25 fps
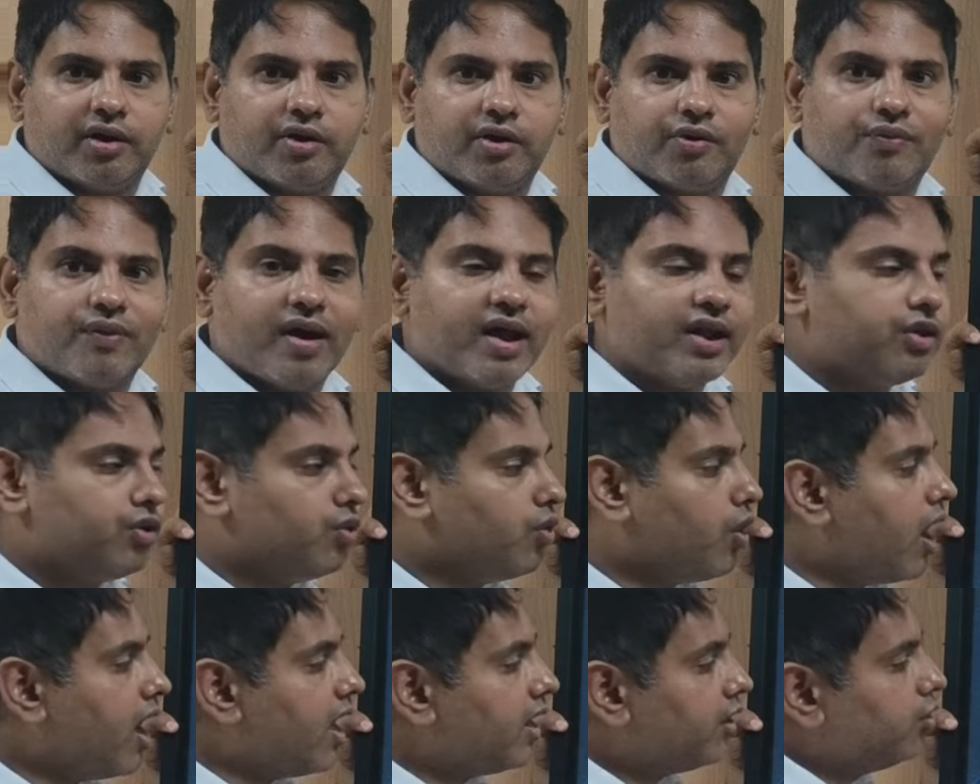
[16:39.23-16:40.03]
When
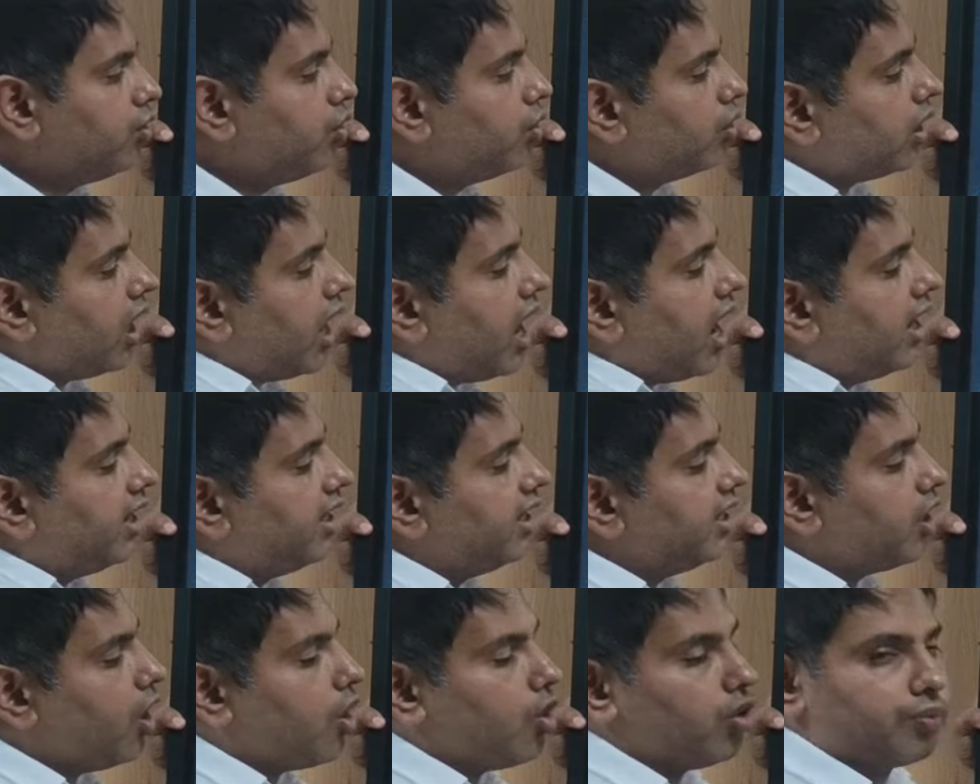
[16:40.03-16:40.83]
your
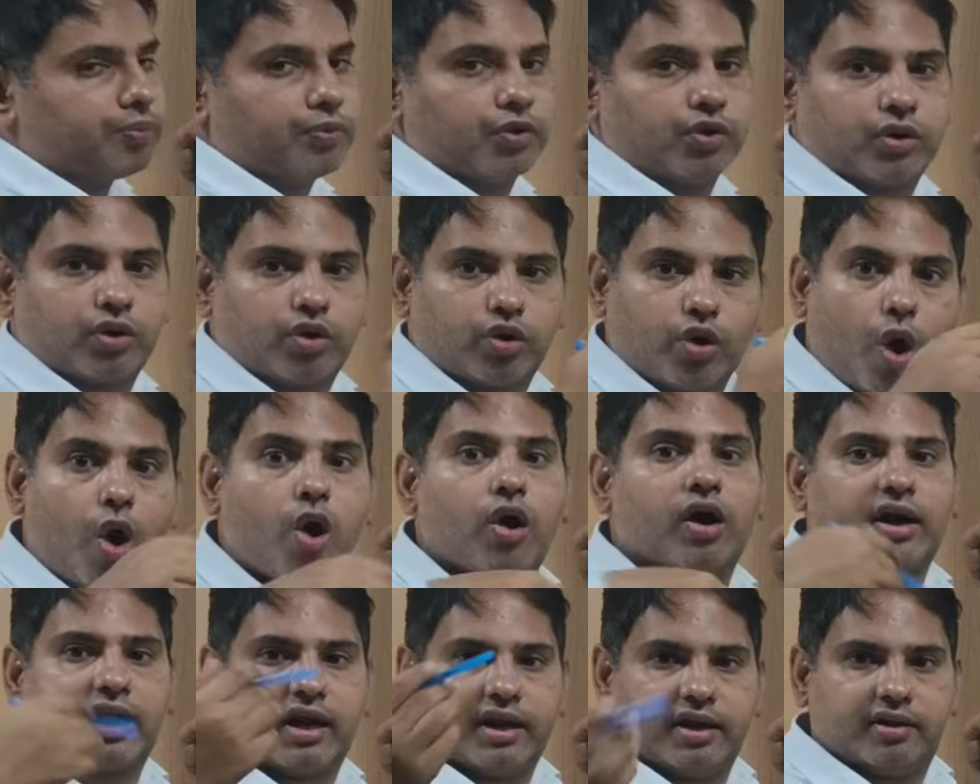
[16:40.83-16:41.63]
cardiac output,
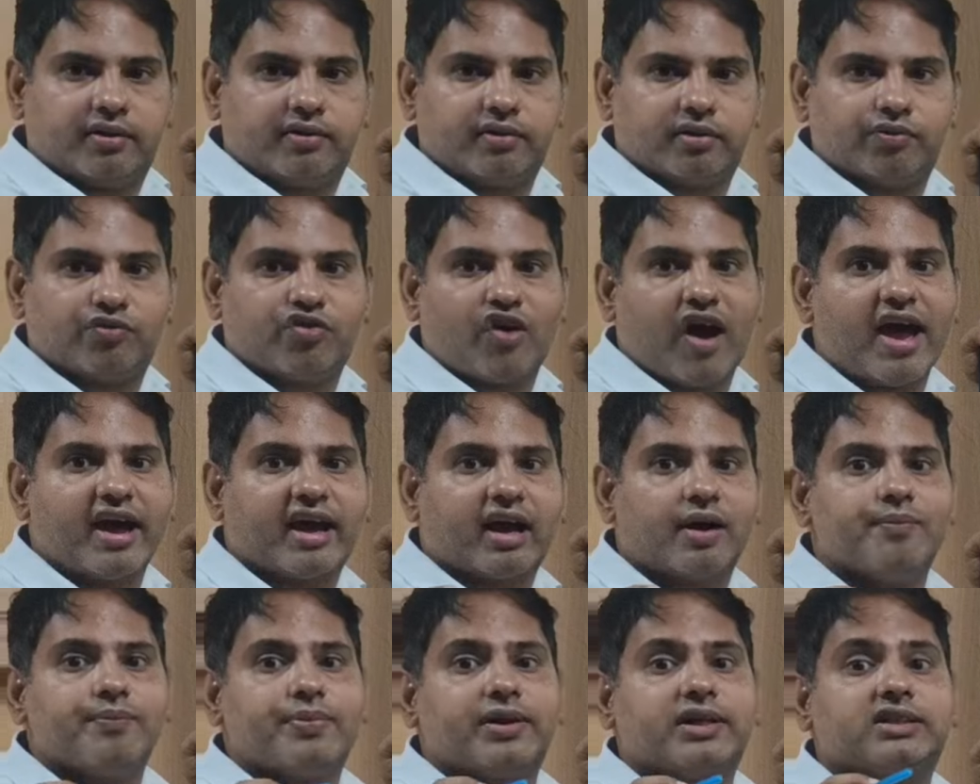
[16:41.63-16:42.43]
long run, why
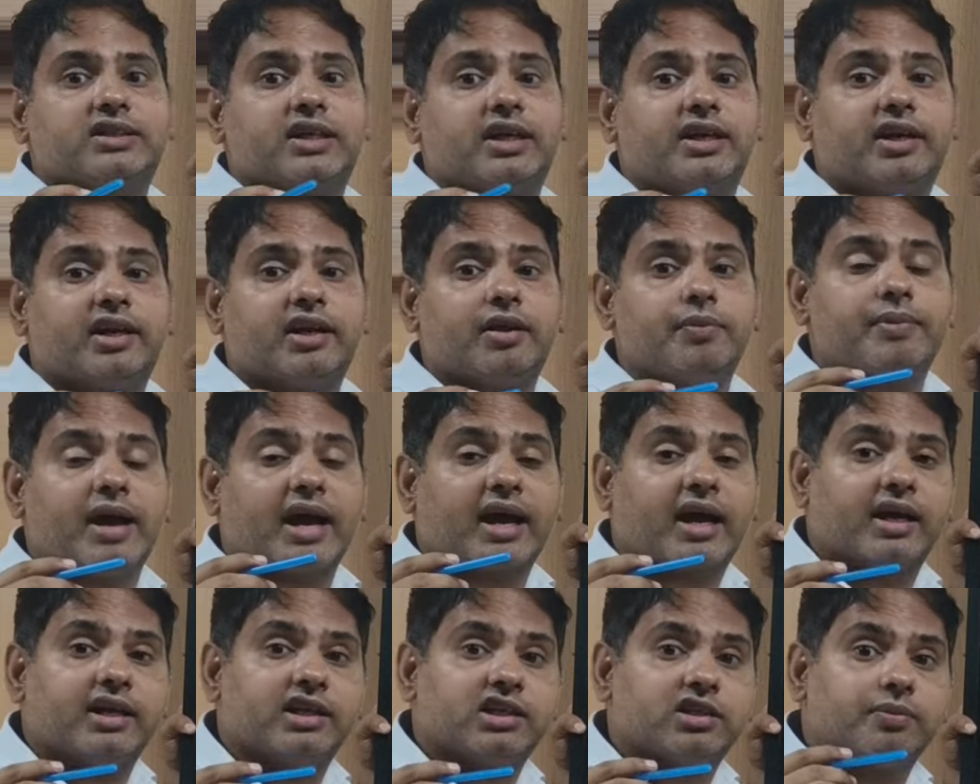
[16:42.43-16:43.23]
compensatory
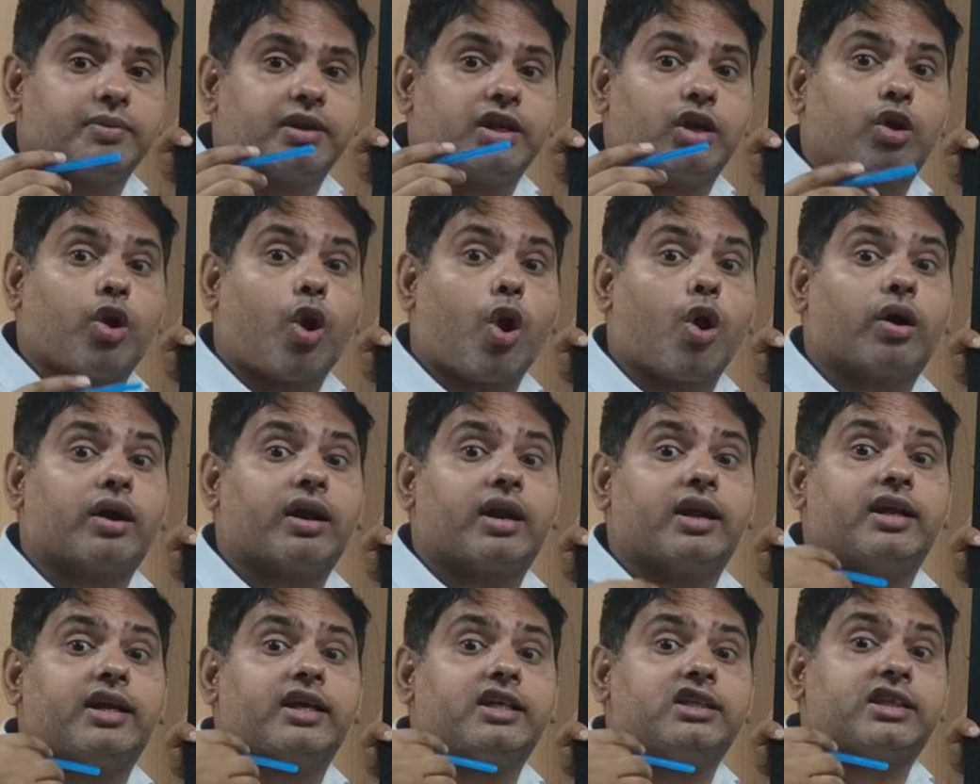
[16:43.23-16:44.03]
mechanism in long
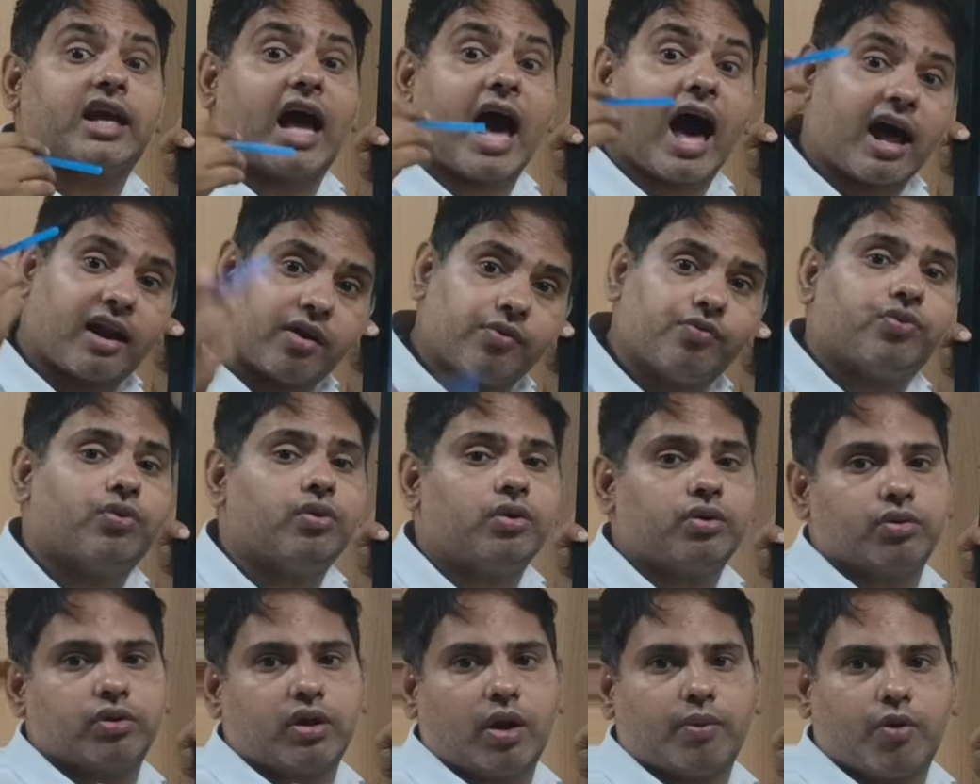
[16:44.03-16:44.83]
run is
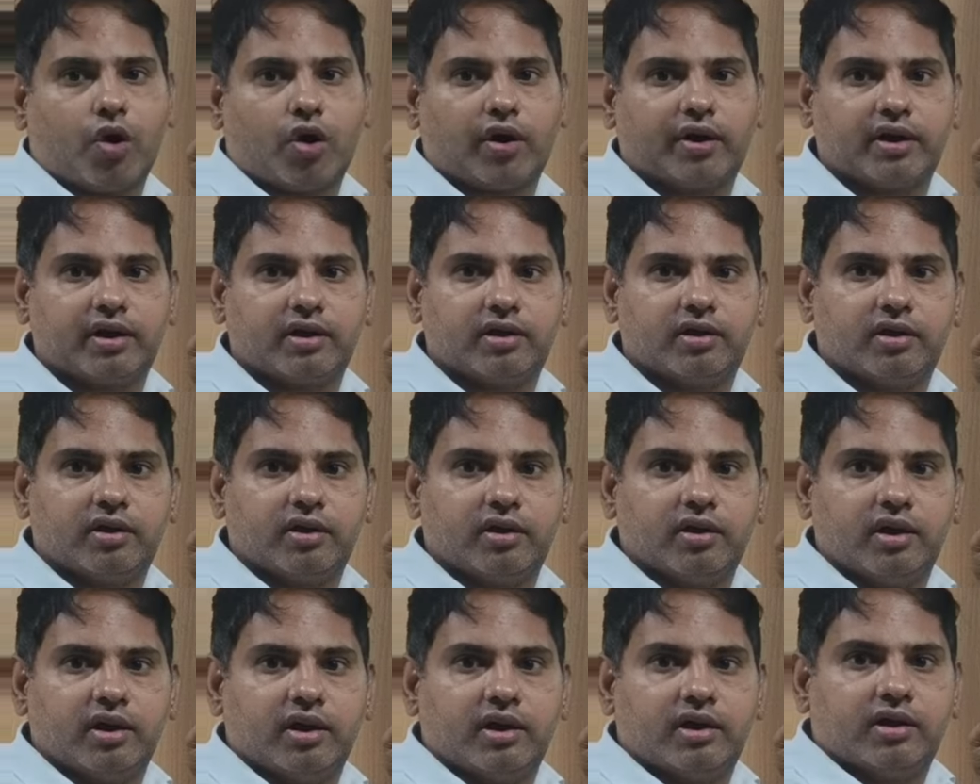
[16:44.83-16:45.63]
harmful to the body?
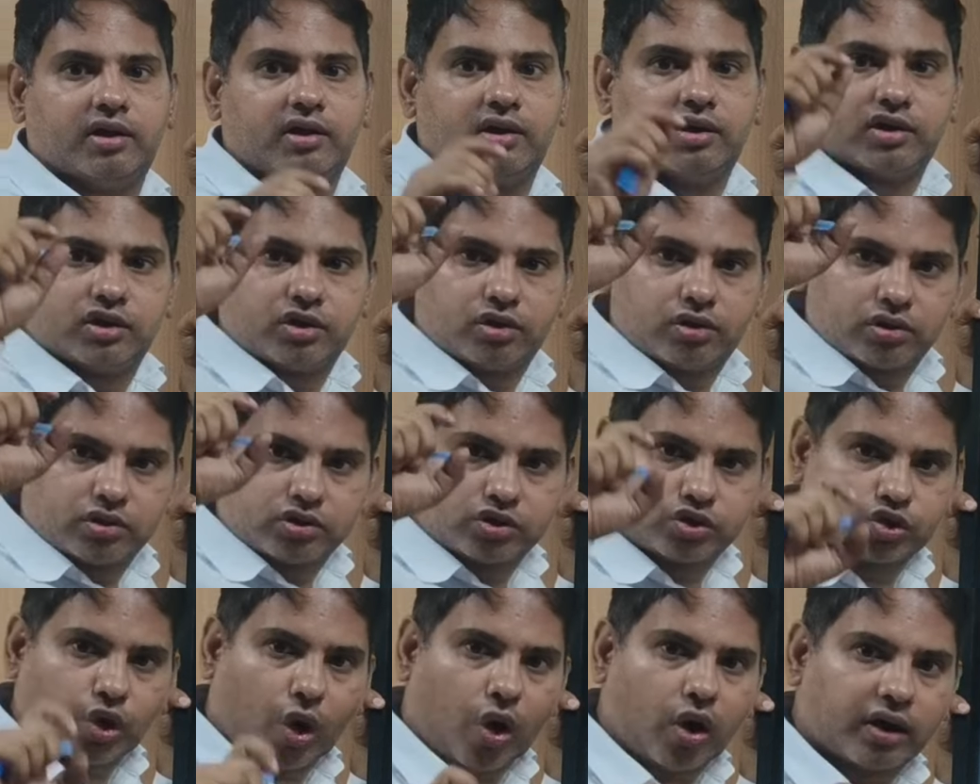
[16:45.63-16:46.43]

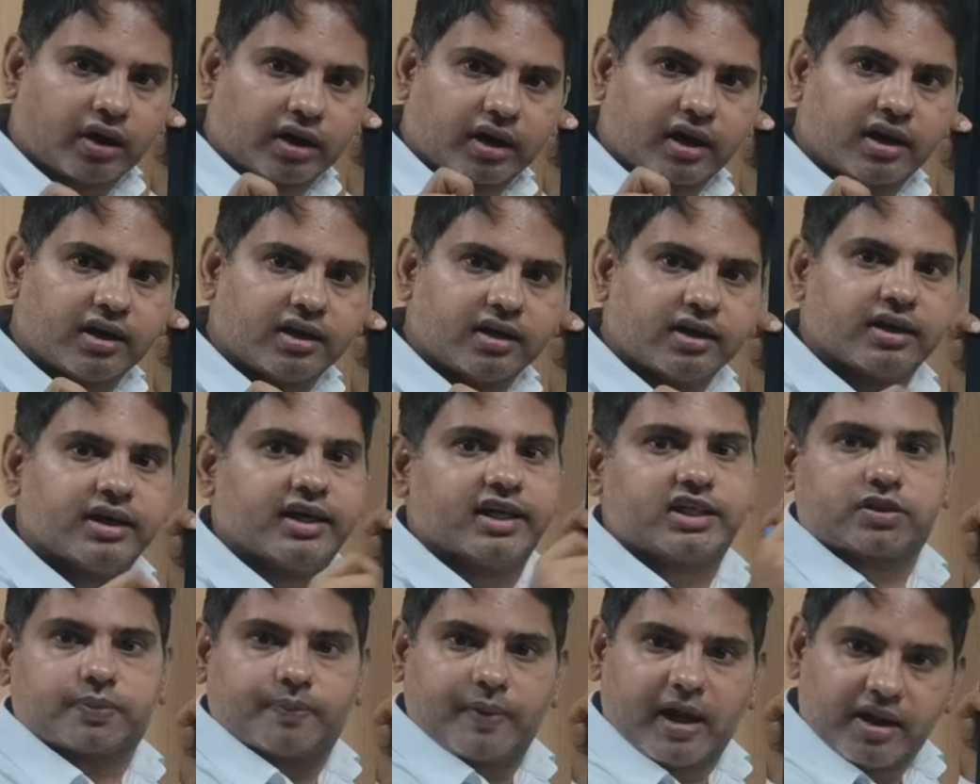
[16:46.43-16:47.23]
Short run,
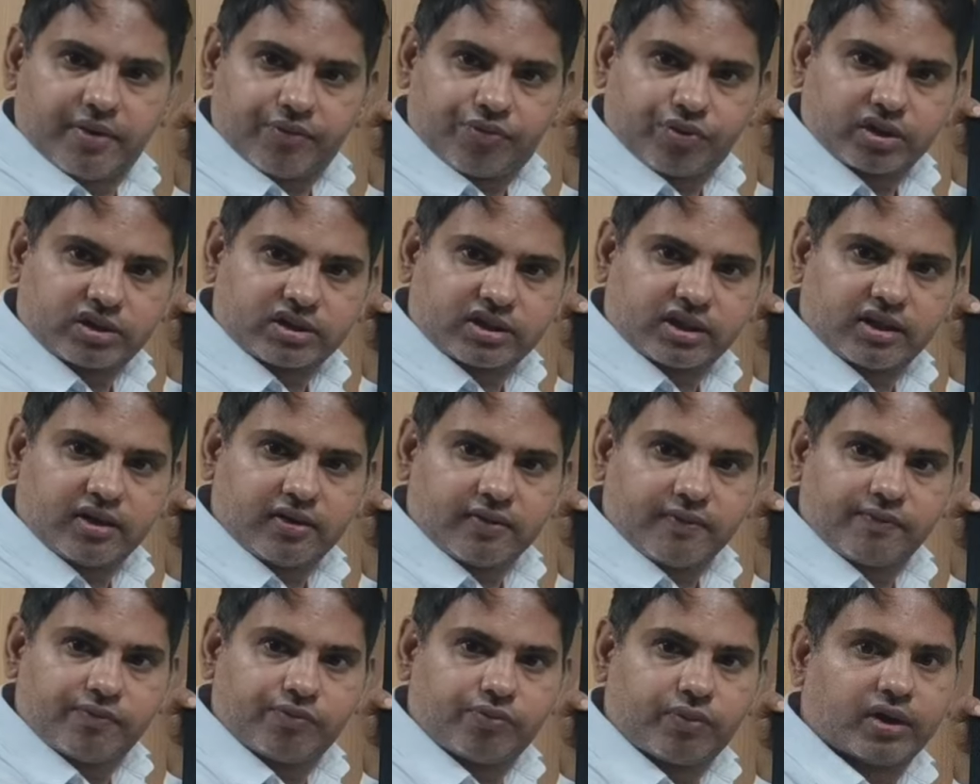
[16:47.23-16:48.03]
it's beneficial,
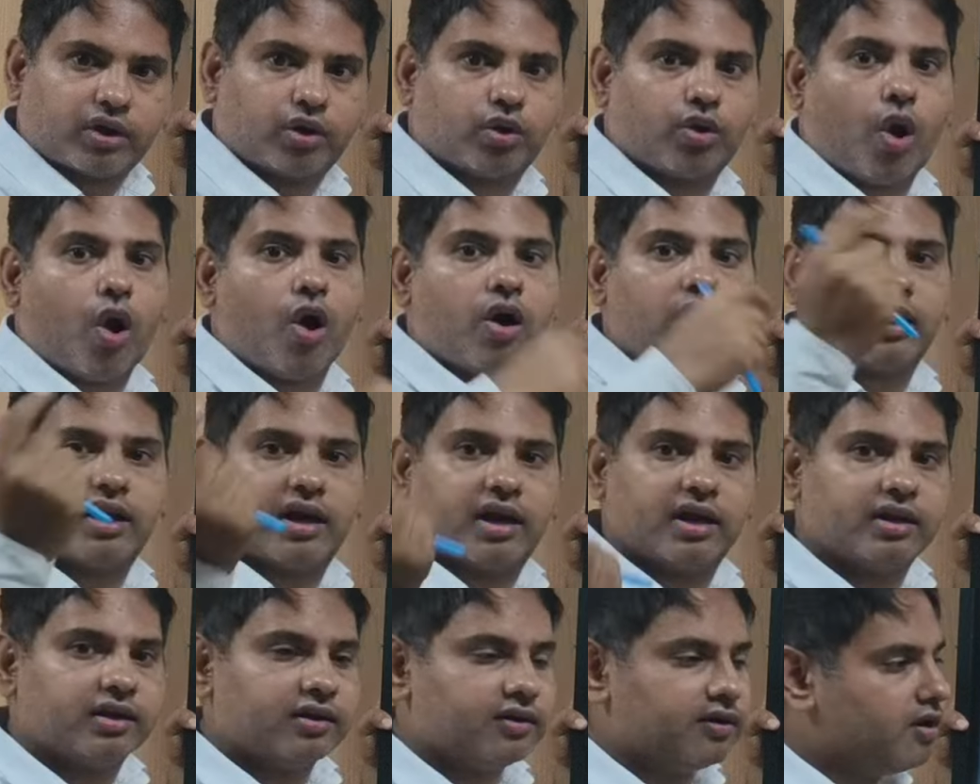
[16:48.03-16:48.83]
but long
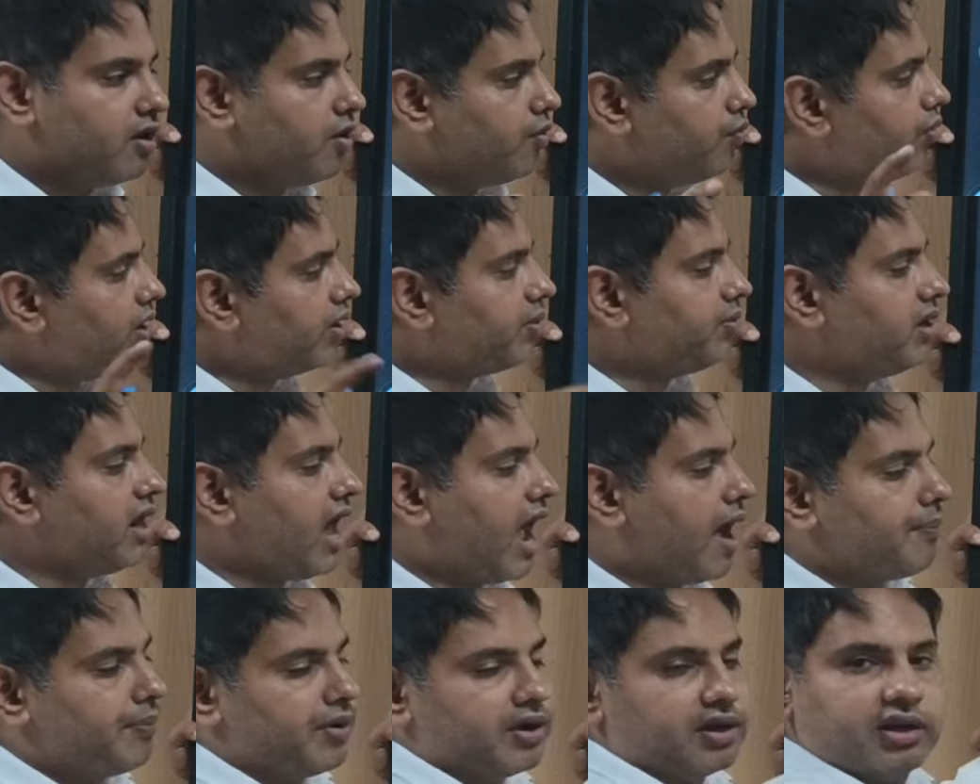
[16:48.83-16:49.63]
run, what will
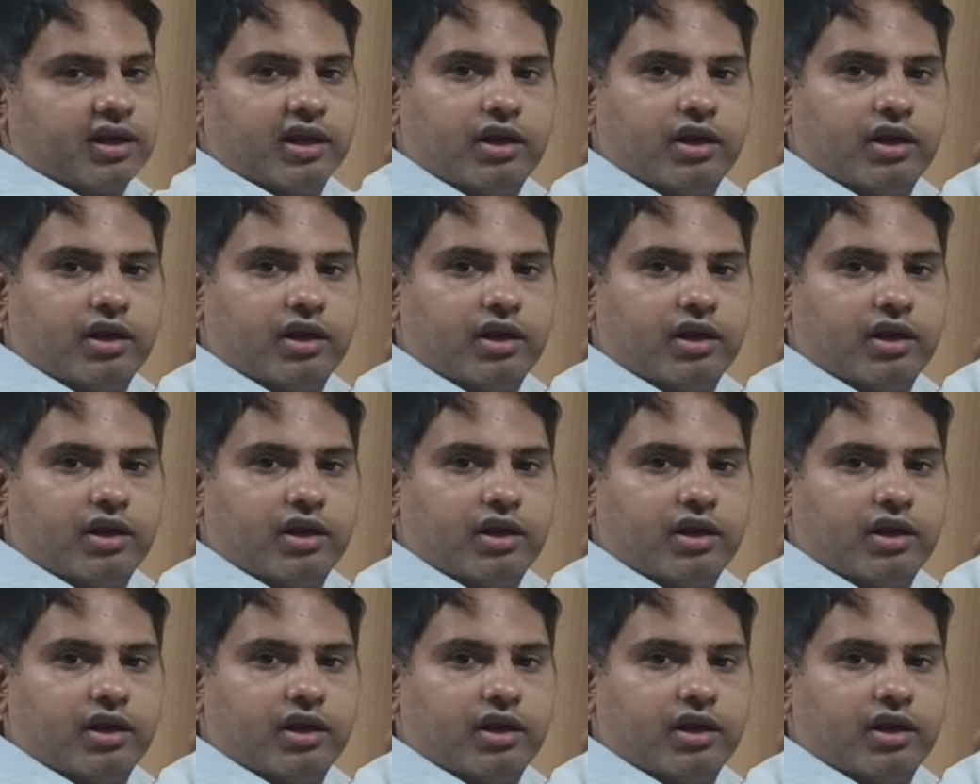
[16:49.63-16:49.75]
happen?